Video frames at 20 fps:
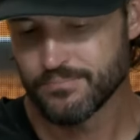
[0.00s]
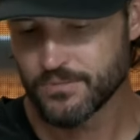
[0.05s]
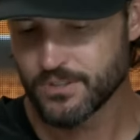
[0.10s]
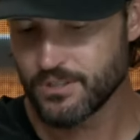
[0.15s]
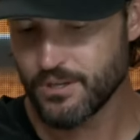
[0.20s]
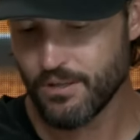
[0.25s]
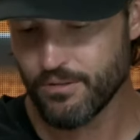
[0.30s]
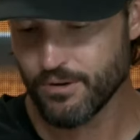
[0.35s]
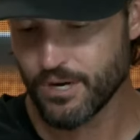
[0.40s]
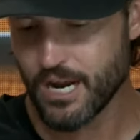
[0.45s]

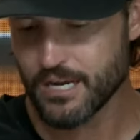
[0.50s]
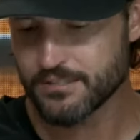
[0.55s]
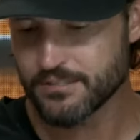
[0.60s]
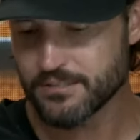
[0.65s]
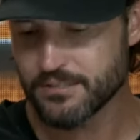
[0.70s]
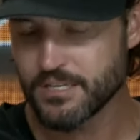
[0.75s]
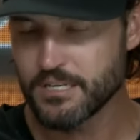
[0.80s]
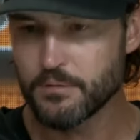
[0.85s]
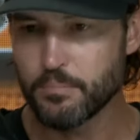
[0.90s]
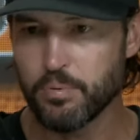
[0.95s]
The other guys
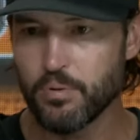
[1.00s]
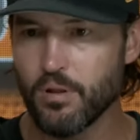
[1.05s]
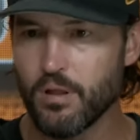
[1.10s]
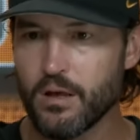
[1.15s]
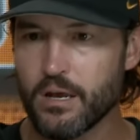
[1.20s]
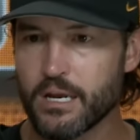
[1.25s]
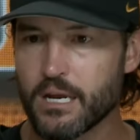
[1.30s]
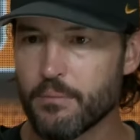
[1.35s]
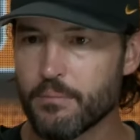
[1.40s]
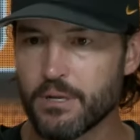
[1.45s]
just need to
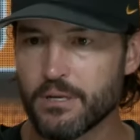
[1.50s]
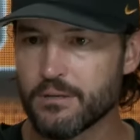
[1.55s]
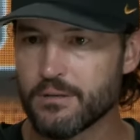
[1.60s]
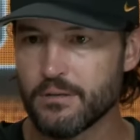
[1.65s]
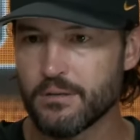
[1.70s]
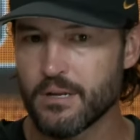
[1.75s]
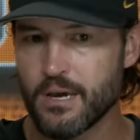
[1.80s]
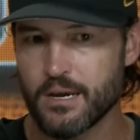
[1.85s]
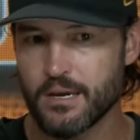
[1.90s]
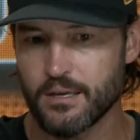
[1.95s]
play. I mean,
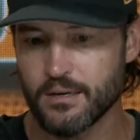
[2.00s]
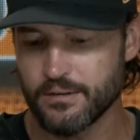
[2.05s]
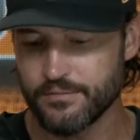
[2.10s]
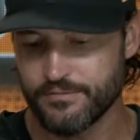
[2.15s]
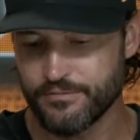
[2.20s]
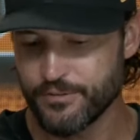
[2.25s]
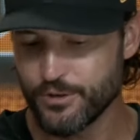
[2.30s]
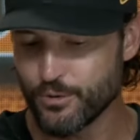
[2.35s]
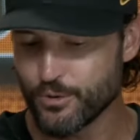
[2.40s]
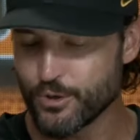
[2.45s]
you're not going to
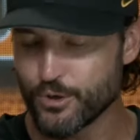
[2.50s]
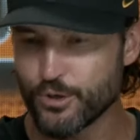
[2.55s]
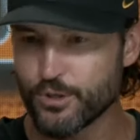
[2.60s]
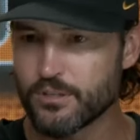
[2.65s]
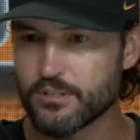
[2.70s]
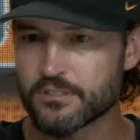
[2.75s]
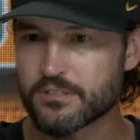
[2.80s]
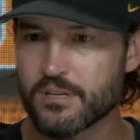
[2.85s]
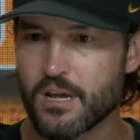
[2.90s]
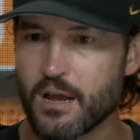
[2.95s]
feel good
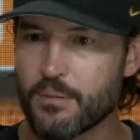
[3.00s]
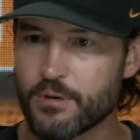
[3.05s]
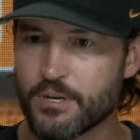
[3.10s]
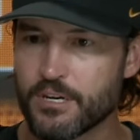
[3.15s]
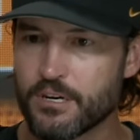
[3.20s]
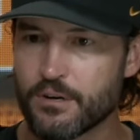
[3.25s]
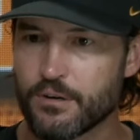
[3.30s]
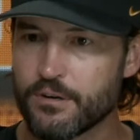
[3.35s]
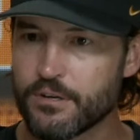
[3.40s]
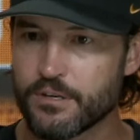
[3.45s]
this time of
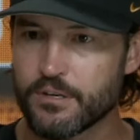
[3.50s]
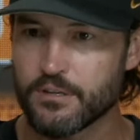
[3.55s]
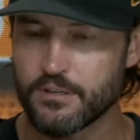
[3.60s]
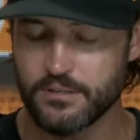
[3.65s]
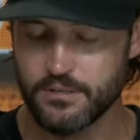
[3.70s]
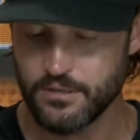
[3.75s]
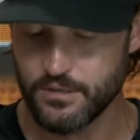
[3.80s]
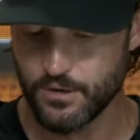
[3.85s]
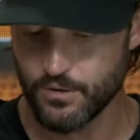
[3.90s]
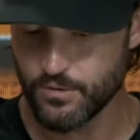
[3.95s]
year.
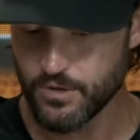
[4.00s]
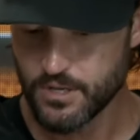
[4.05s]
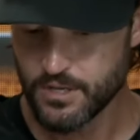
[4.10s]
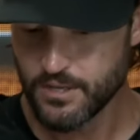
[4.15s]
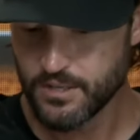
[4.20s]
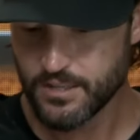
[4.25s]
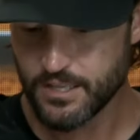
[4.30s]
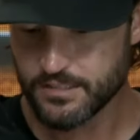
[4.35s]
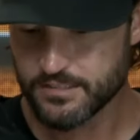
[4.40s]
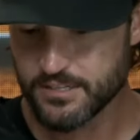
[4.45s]
You know,
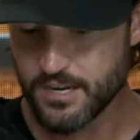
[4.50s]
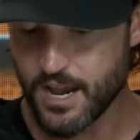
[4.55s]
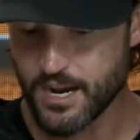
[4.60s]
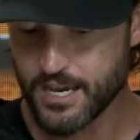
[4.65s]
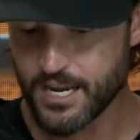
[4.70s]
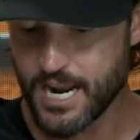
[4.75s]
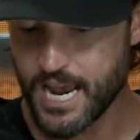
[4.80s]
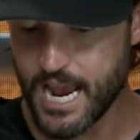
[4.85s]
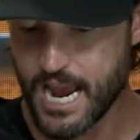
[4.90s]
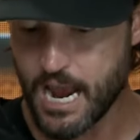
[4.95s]
that's not
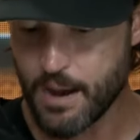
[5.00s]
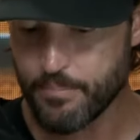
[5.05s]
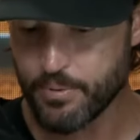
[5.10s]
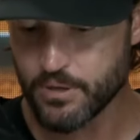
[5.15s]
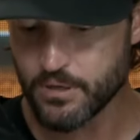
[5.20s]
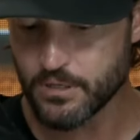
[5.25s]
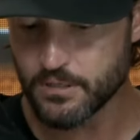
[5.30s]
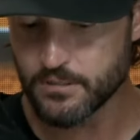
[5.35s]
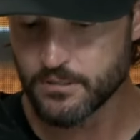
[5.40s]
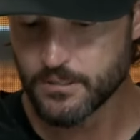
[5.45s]
going to
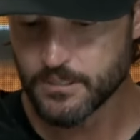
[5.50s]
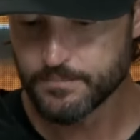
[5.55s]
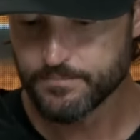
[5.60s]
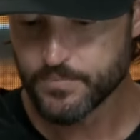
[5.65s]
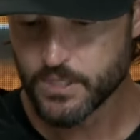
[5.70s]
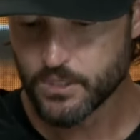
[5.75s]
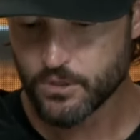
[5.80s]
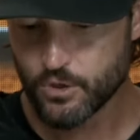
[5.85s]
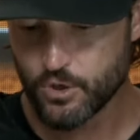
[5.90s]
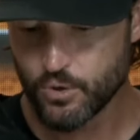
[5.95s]
happen. And
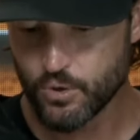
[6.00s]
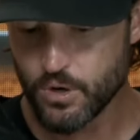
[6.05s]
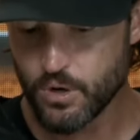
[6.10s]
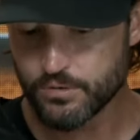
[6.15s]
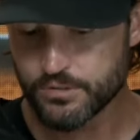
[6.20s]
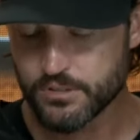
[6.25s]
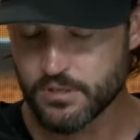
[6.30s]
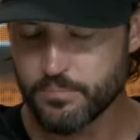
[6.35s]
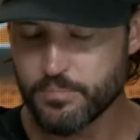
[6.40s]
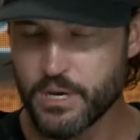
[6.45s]

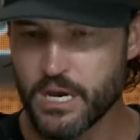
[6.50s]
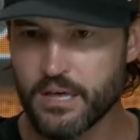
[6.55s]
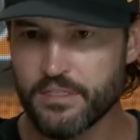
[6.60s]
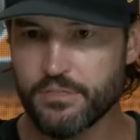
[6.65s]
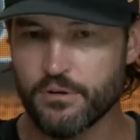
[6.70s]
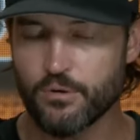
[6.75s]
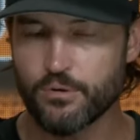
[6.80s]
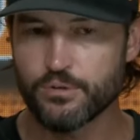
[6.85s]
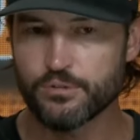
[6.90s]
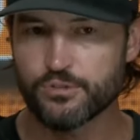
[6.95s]
kudos to
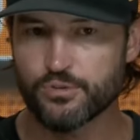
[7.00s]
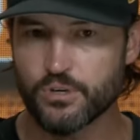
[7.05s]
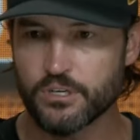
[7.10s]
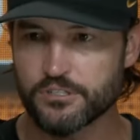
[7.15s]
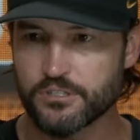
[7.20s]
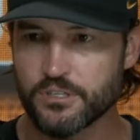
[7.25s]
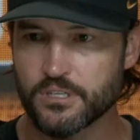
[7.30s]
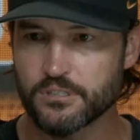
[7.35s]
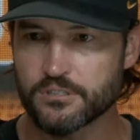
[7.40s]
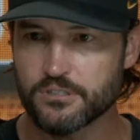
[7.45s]
Beth, our
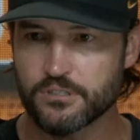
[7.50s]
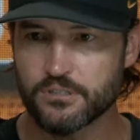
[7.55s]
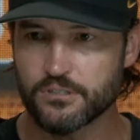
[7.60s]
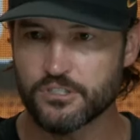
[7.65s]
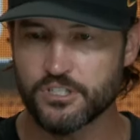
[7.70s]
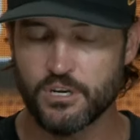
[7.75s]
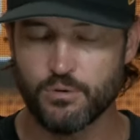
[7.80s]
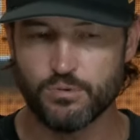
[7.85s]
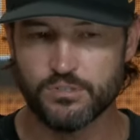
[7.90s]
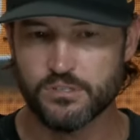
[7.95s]
nutritionist.
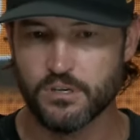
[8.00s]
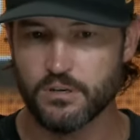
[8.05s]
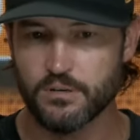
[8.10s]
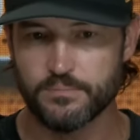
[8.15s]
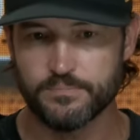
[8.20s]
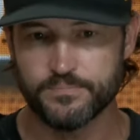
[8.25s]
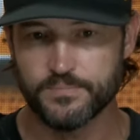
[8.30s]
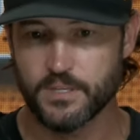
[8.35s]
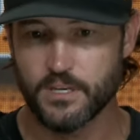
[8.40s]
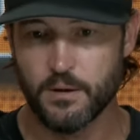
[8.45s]
She was a
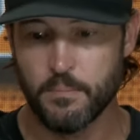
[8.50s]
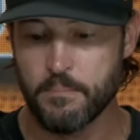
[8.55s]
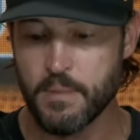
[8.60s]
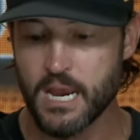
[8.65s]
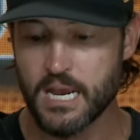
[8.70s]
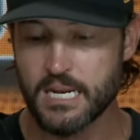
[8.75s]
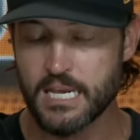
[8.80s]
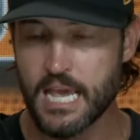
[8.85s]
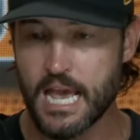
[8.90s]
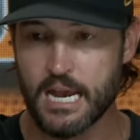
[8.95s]

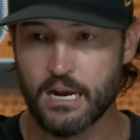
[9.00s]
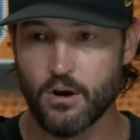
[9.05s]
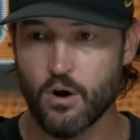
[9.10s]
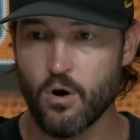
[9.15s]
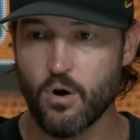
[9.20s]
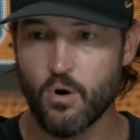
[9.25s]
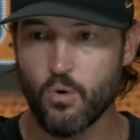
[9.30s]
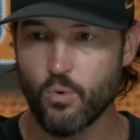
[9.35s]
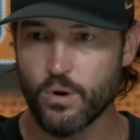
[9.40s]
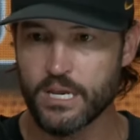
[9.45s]
maniac
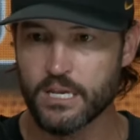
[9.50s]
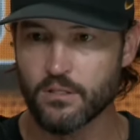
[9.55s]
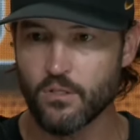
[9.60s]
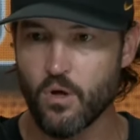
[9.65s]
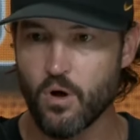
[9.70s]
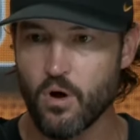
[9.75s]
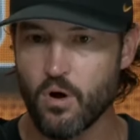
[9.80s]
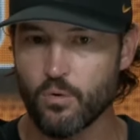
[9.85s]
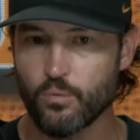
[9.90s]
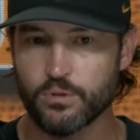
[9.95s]
all week
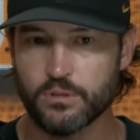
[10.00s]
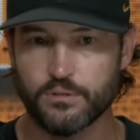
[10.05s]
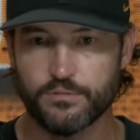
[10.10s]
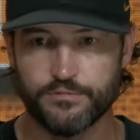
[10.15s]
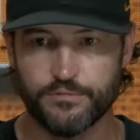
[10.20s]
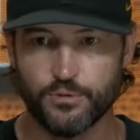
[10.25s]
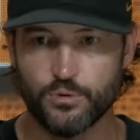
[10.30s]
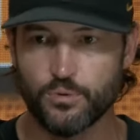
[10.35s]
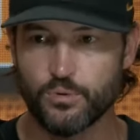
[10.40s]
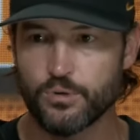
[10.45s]
long with the
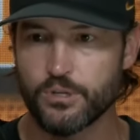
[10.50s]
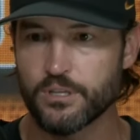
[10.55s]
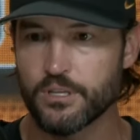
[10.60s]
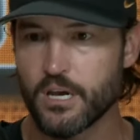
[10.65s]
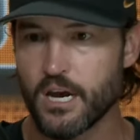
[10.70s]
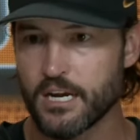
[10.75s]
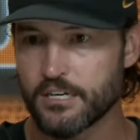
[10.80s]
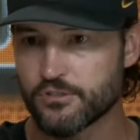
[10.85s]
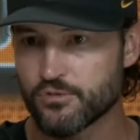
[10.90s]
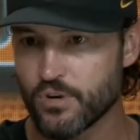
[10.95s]
food and
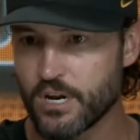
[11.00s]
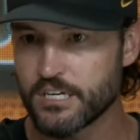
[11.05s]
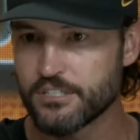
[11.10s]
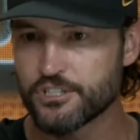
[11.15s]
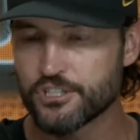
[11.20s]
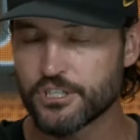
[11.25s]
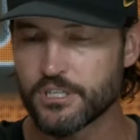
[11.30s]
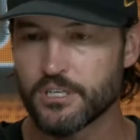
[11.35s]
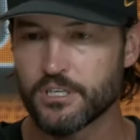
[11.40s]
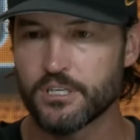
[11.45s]
the
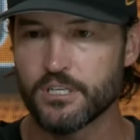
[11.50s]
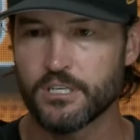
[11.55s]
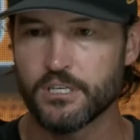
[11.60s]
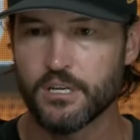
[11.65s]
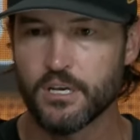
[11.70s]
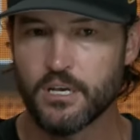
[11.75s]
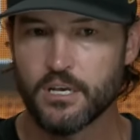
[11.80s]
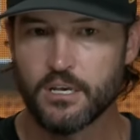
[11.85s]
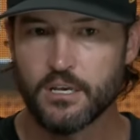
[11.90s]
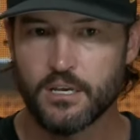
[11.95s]
hydration
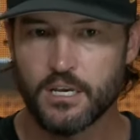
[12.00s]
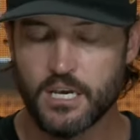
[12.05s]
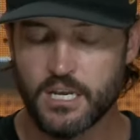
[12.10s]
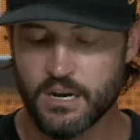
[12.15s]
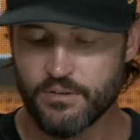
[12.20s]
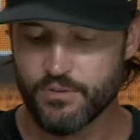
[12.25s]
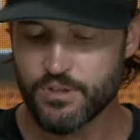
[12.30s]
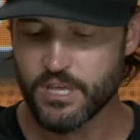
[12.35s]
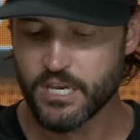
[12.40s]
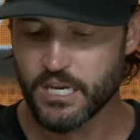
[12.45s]
and
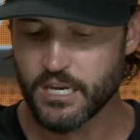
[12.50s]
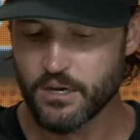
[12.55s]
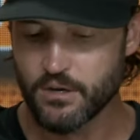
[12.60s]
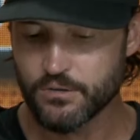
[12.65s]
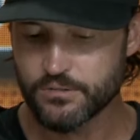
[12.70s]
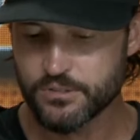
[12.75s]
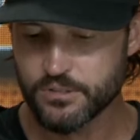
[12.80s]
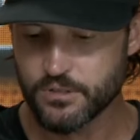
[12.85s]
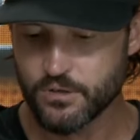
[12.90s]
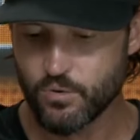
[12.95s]
everything
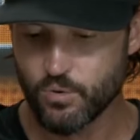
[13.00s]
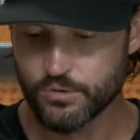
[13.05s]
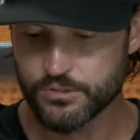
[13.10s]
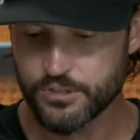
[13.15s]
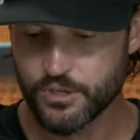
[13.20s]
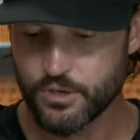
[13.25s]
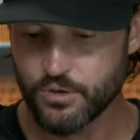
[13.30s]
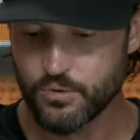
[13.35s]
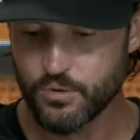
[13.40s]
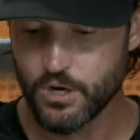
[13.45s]
else. And, of course,
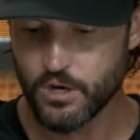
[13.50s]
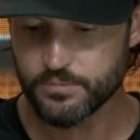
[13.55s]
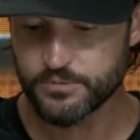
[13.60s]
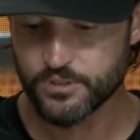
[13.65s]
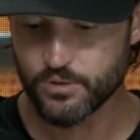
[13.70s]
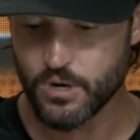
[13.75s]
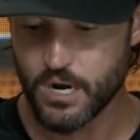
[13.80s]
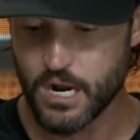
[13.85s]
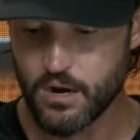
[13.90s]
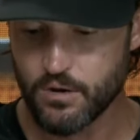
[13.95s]
Q helps
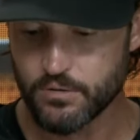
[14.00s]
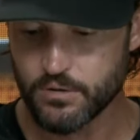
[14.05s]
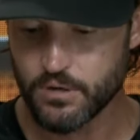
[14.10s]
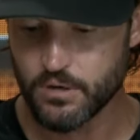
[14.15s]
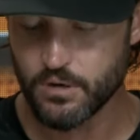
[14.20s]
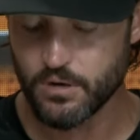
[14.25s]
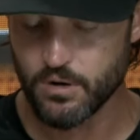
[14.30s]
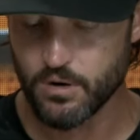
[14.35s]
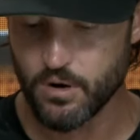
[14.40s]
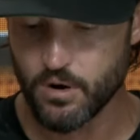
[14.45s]
her out,
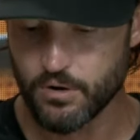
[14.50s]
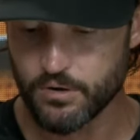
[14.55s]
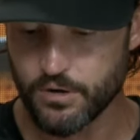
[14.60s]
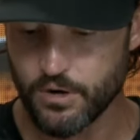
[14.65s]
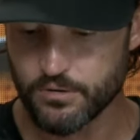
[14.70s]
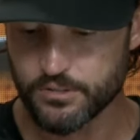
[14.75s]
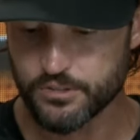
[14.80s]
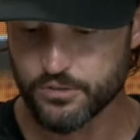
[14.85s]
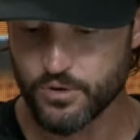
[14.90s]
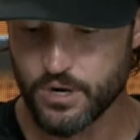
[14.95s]

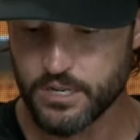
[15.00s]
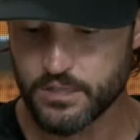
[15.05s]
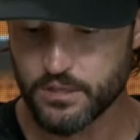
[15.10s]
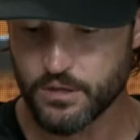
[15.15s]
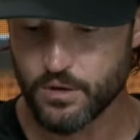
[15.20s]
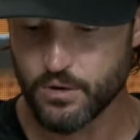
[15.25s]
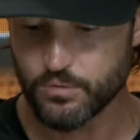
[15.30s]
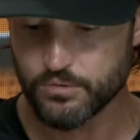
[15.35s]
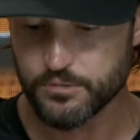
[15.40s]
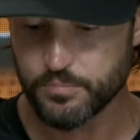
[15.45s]
our strength
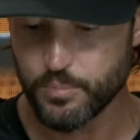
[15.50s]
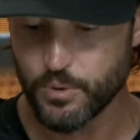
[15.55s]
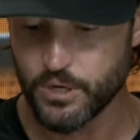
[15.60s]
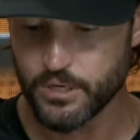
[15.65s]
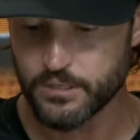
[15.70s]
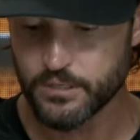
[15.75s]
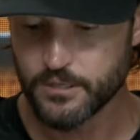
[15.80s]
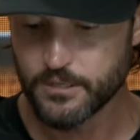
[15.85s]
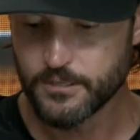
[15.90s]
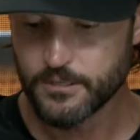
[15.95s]
coach.
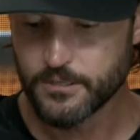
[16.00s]
But,